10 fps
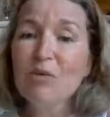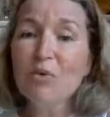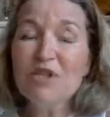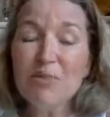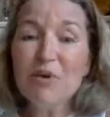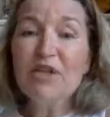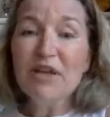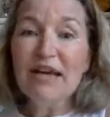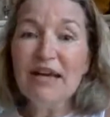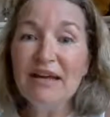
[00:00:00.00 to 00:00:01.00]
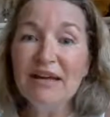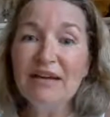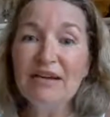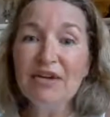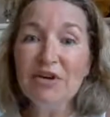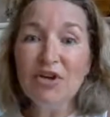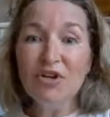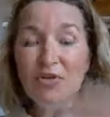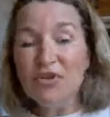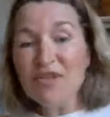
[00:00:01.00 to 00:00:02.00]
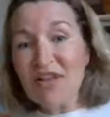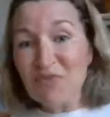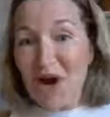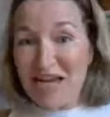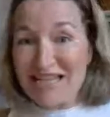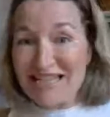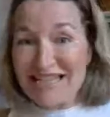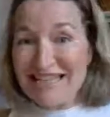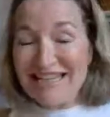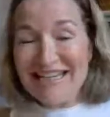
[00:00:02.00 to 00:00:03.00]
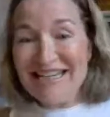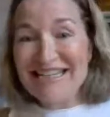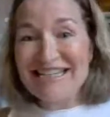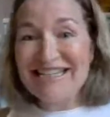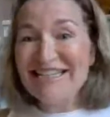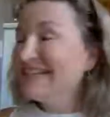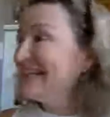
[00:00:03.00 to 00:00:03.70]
Well, typically, the sun rises in the east,